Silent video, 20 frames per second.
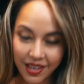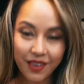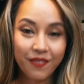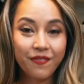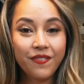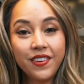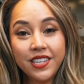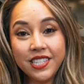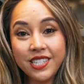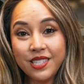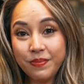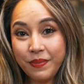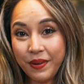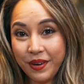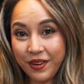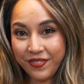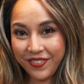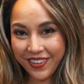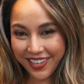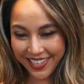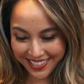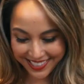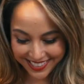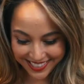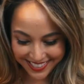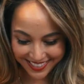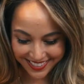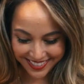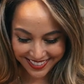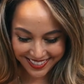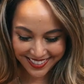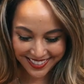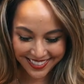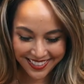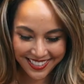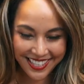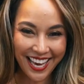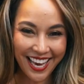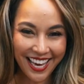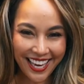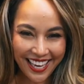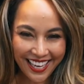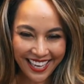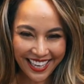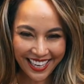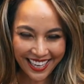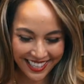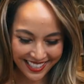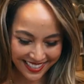it fits perfect. Yay!